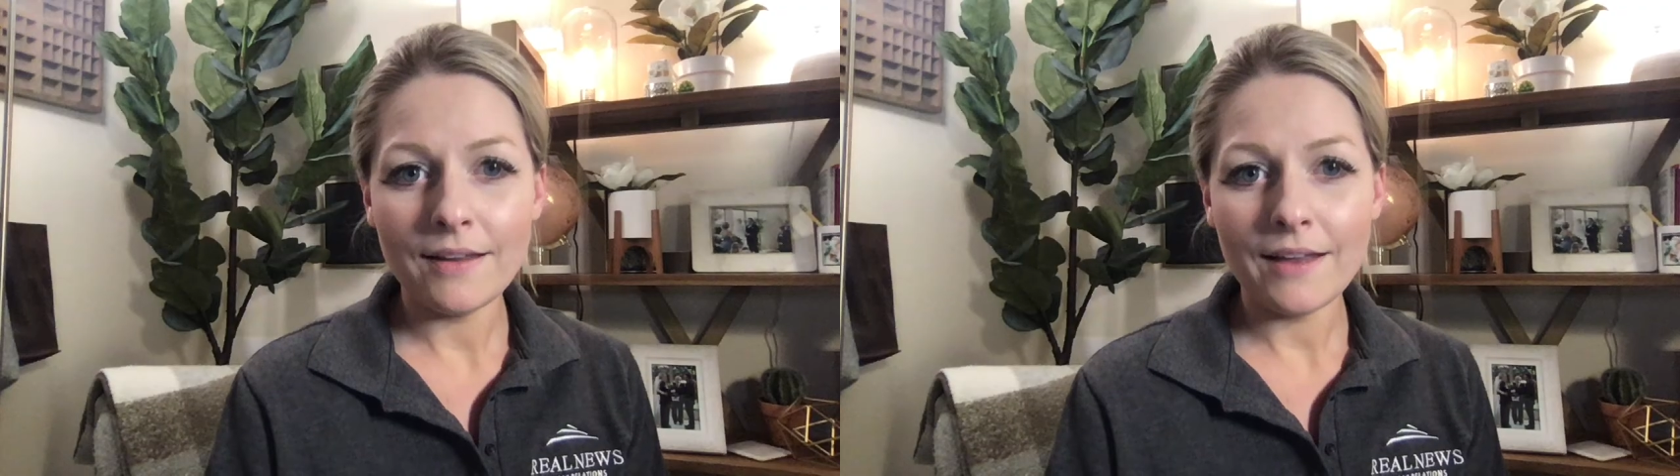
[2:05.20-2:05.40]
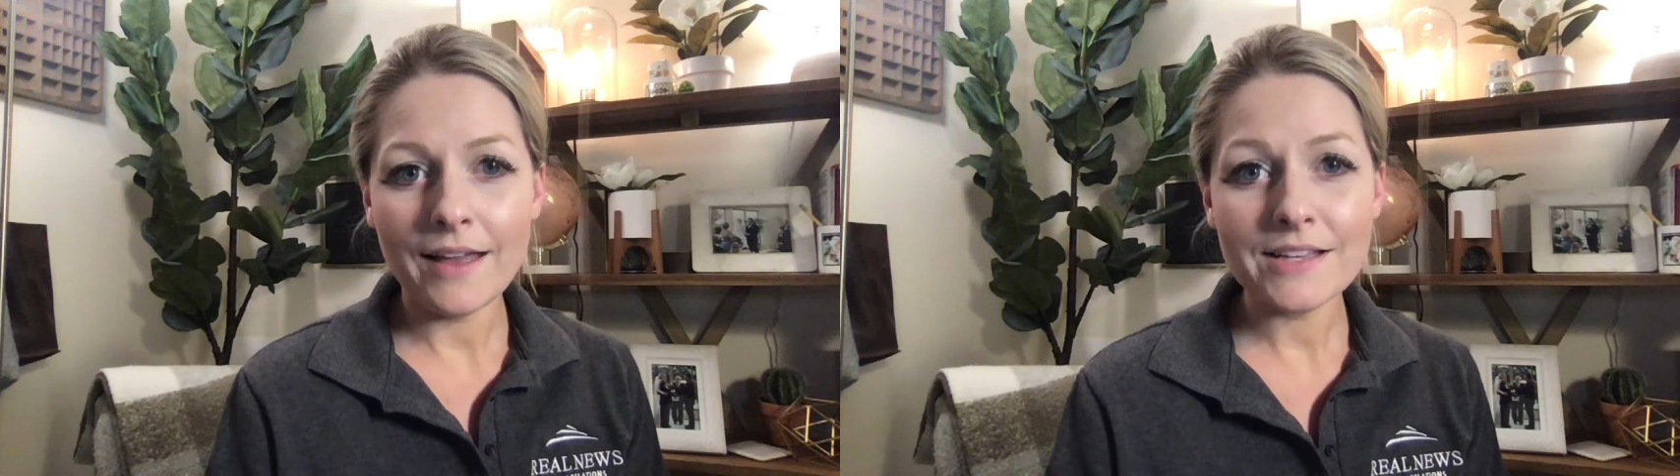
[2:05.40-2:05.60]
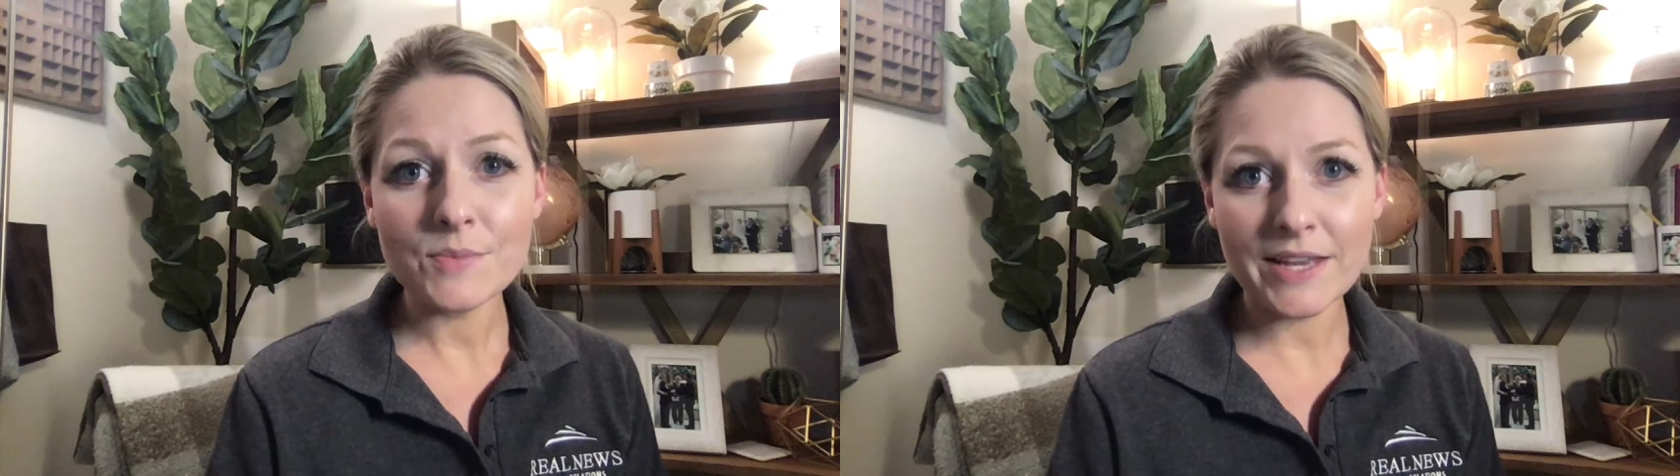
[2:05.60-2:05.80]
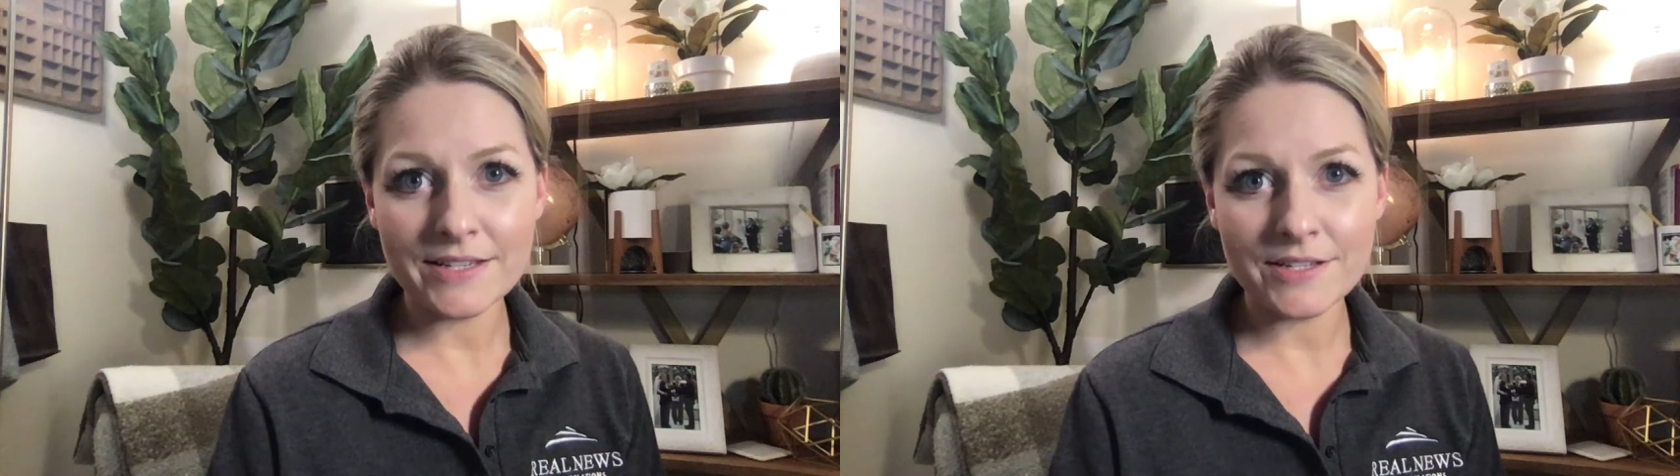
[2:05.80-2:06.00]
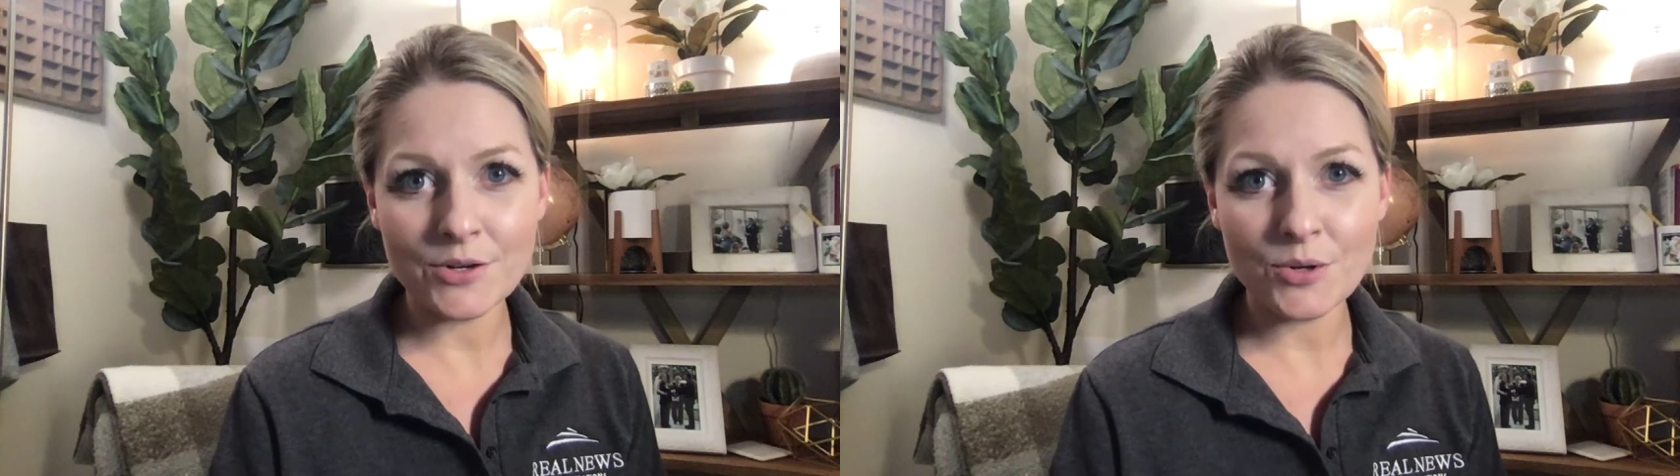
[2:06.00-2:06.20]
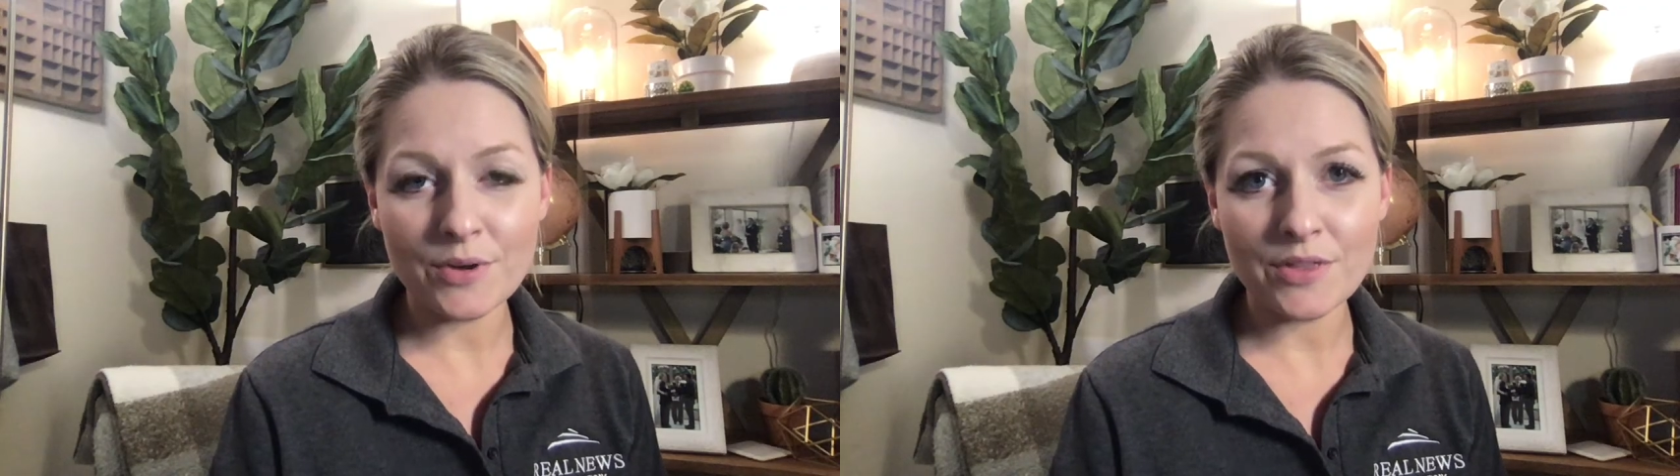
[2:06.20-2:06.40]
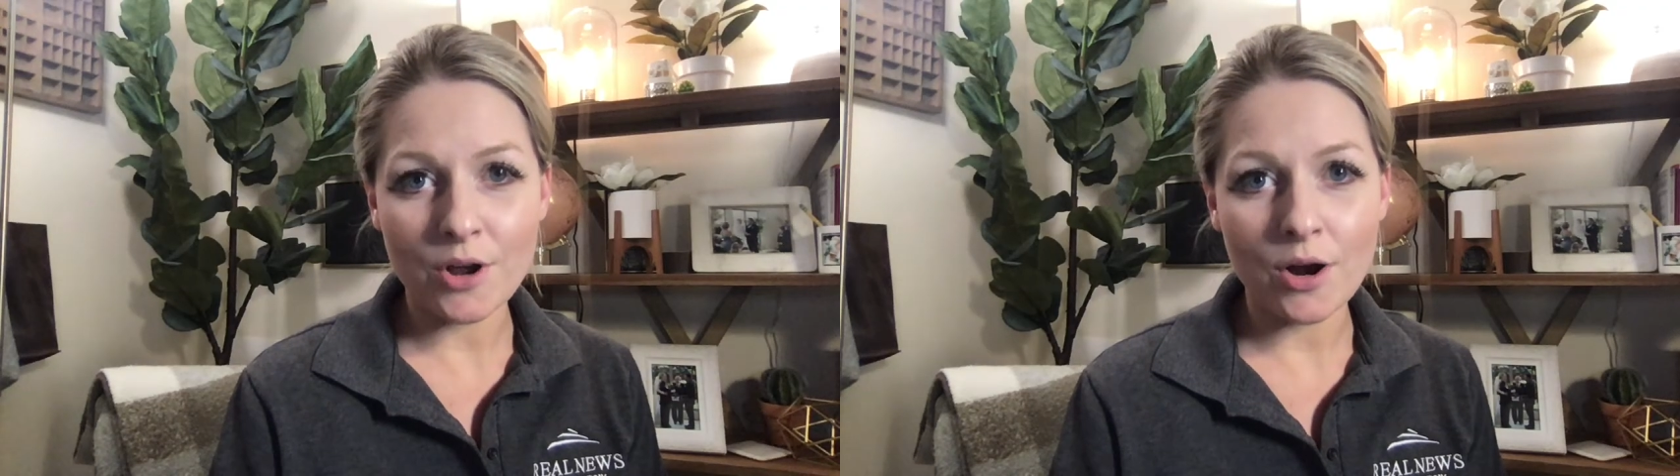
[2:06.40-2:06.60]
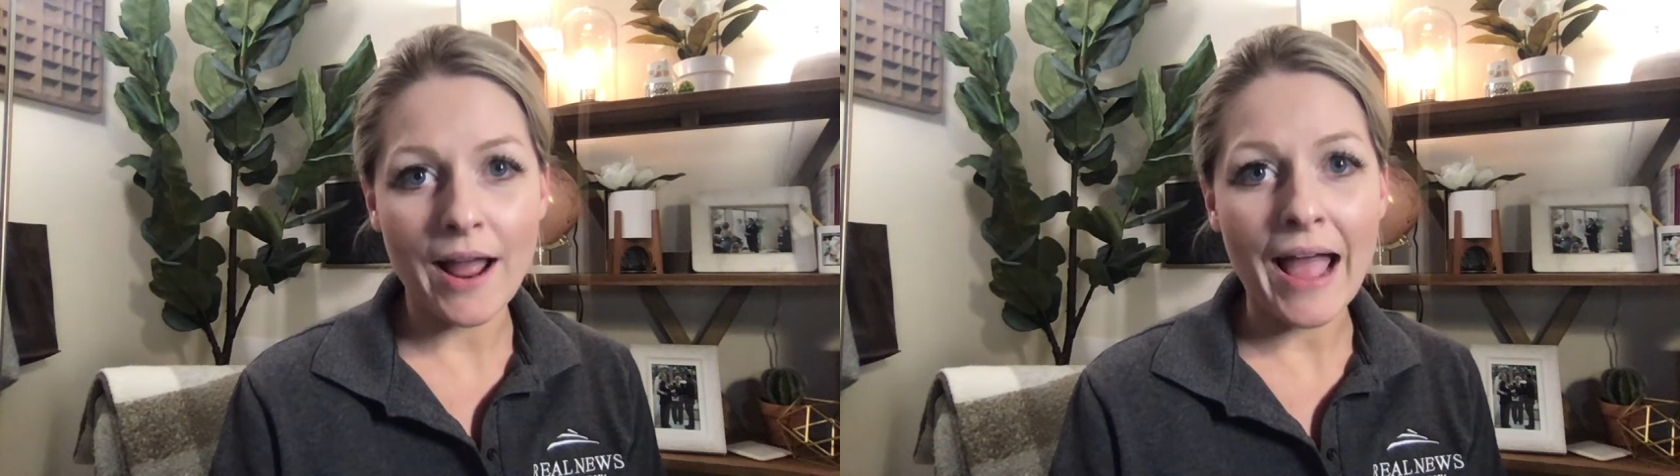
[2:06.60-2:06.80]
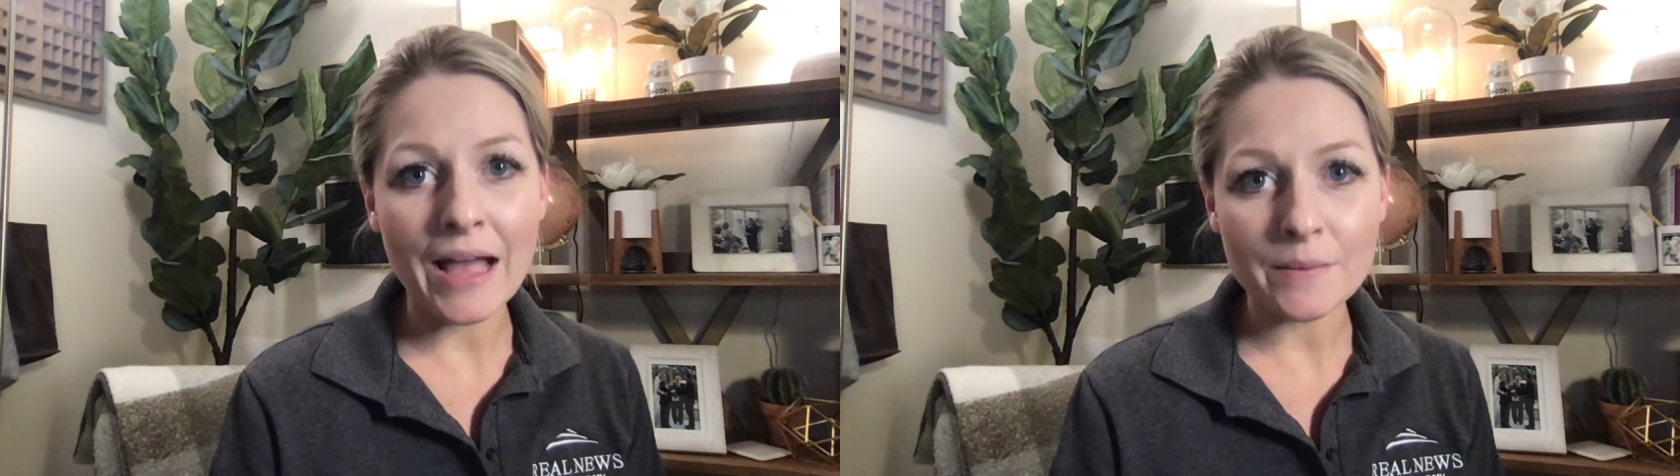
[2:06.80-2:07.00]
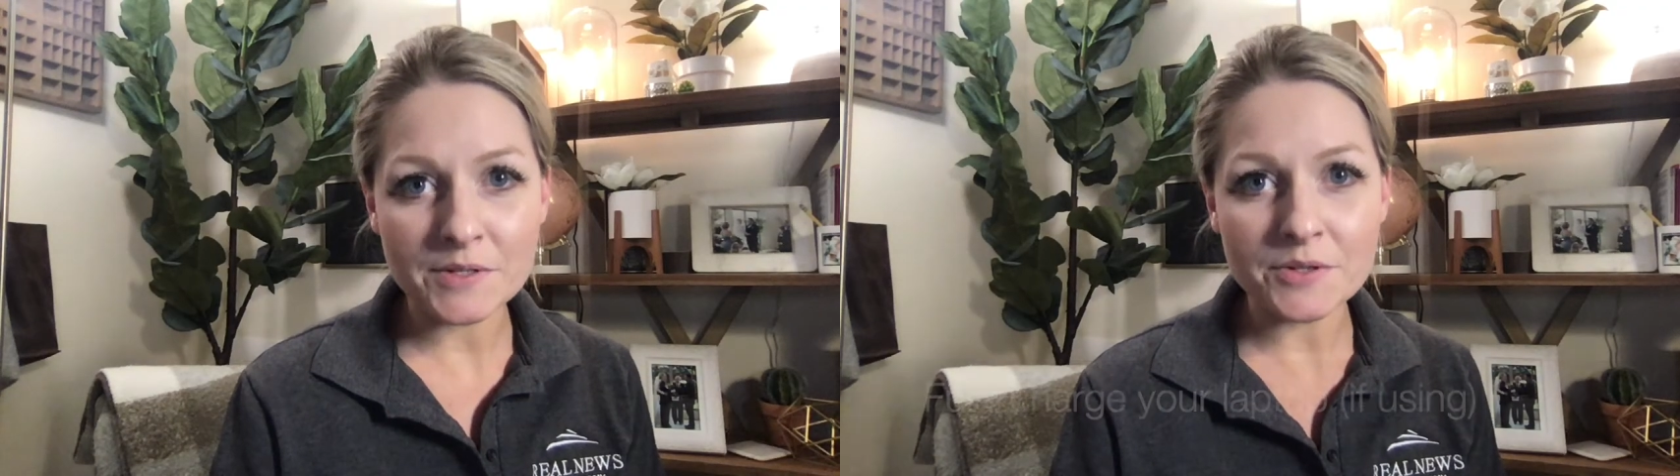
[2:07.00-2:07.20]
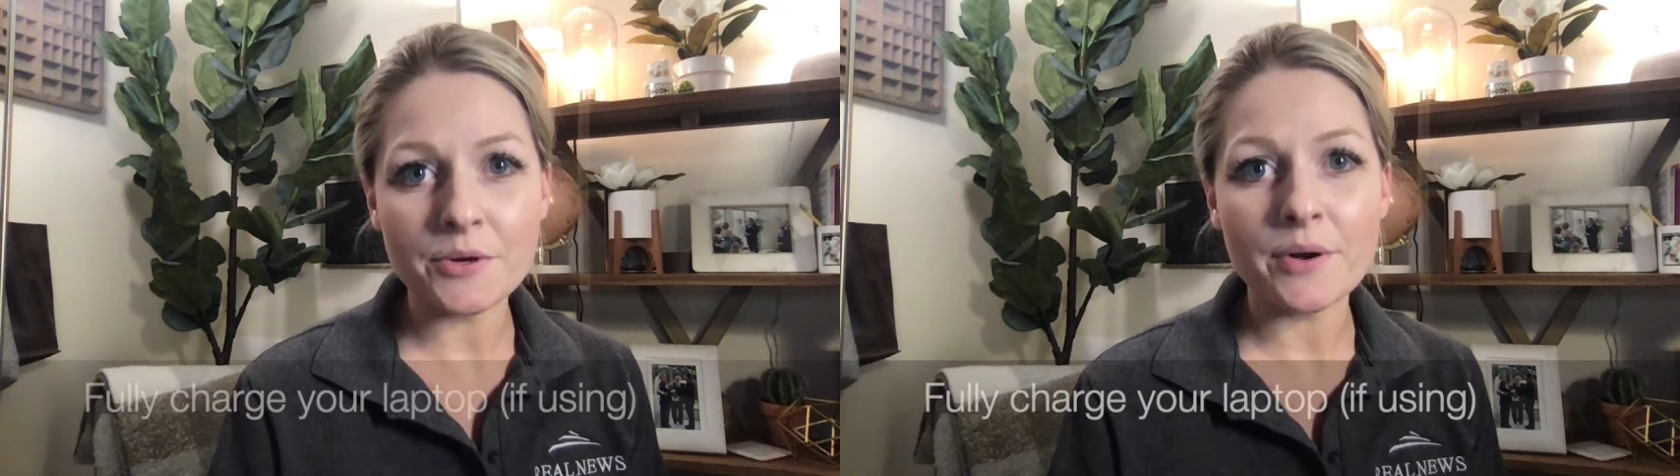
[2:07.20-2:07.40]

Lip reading: As we continue with our absolute